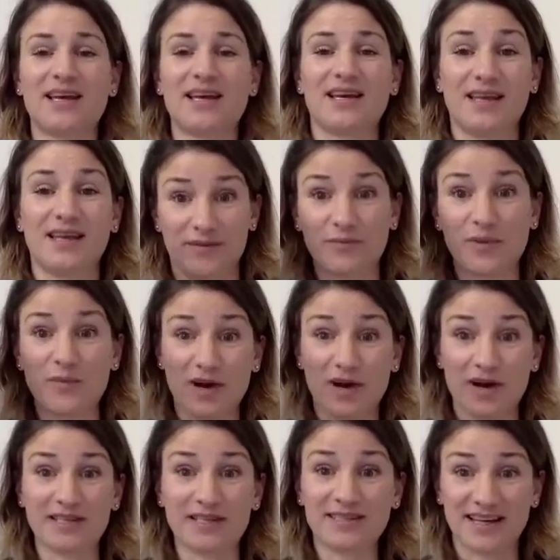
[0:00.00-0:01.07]
in my
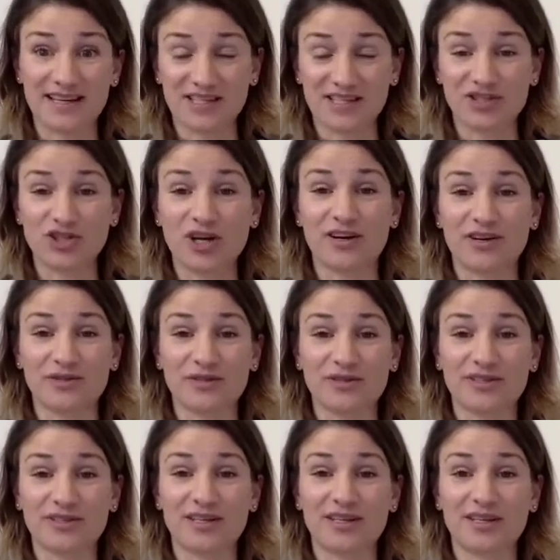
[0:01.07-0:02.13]
mind as a child,
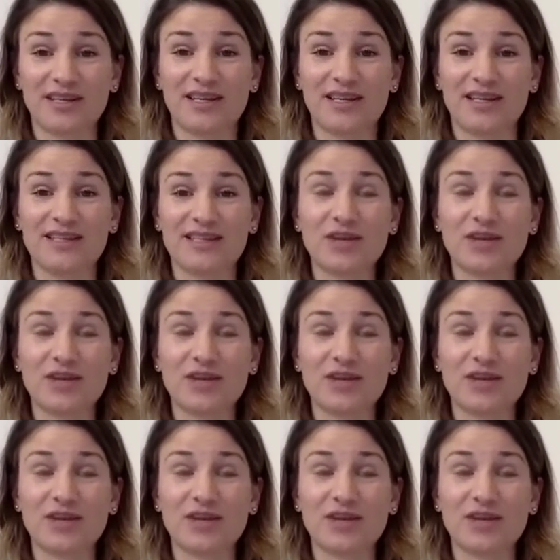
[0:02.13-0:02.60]
it's